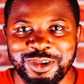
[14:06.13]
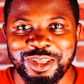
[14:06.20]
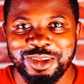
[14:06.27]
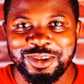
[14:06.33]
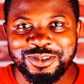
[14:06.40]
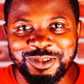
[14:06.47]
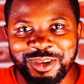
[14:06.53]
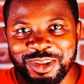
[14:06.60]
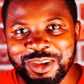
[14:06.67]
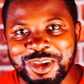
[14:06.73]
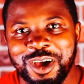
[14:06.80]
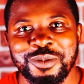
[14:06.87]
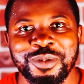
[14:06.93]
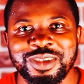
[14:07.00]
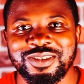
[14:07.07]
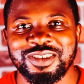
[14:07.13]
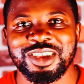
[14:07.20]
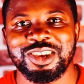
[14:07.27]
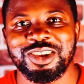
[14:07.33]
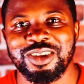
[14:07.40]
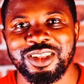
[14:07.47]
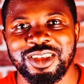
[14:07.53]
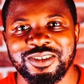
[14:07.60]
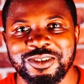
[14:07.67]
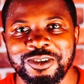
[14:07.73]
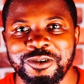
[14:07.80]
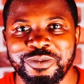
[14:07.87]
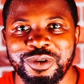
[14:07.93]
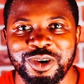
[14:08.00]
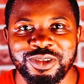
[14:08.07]
description of this
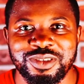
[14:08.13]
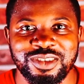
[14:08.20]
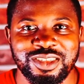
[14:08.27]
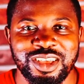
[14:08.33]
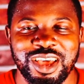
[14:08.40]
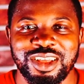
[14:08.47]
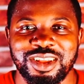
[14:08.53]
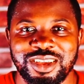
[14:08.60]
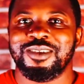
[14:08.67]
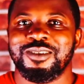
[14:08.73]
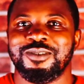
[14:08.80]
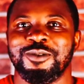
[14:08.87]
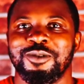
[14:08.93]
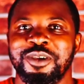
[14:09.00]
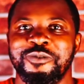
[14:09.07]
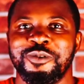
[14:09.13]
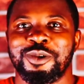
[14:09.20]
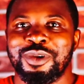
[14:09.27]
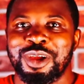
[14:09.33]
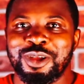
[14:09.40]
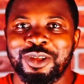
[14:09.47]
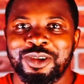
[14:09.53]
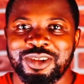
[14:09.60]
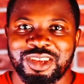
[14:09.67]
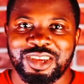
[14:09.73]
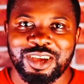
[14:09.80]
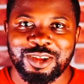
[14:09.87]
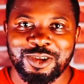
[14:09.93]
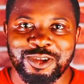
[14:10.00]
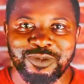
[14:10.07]
video. I'll see you in the
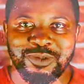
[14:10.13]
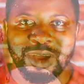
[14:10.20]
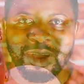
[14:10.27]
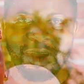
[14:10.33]
next video.